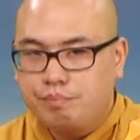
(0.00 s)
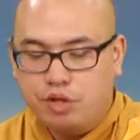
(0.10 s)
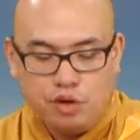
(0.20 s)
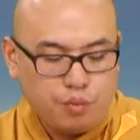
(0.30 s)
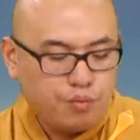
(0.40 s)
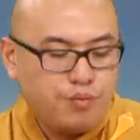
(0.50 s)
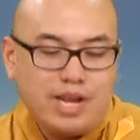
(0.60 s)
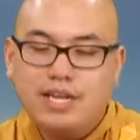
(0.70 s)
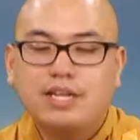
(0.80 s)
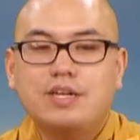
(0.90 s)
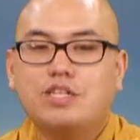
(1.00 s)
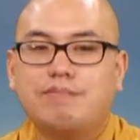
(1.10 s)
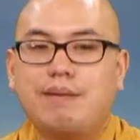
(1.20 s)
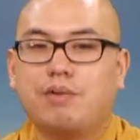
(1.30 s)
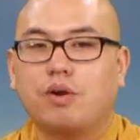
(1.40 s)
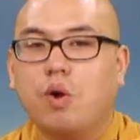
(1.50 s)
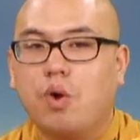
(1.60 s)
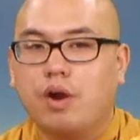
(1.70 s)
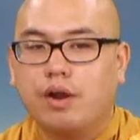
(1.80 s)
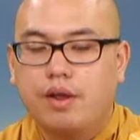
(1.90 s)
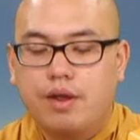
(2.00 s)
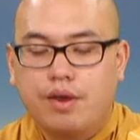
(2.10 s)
reading the newspaper or